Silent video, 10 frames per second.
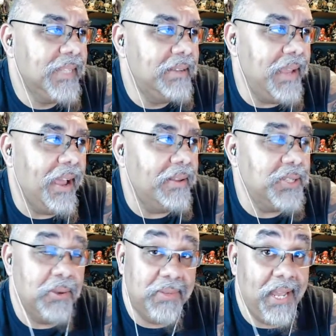Yeah,
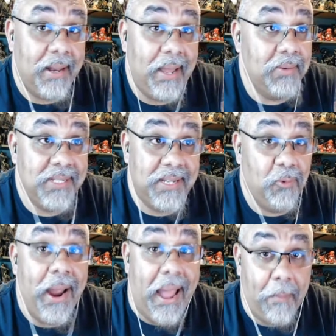so yeah, that was a
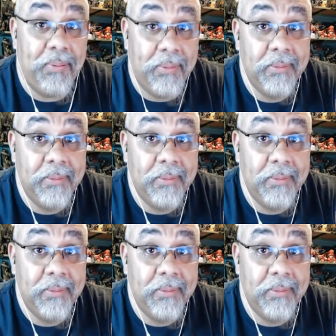wrap.